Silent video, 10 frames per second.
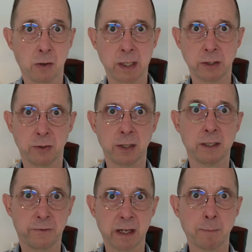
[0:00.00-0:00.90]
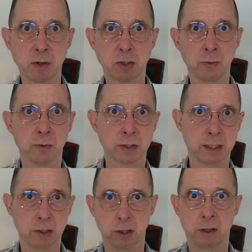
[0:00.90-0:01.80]
to go into the developer
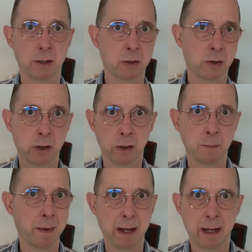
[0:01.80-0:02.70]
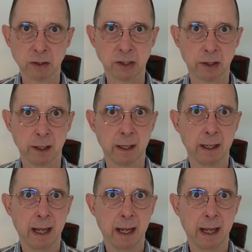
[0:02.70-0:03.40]
tools in your Chrome browser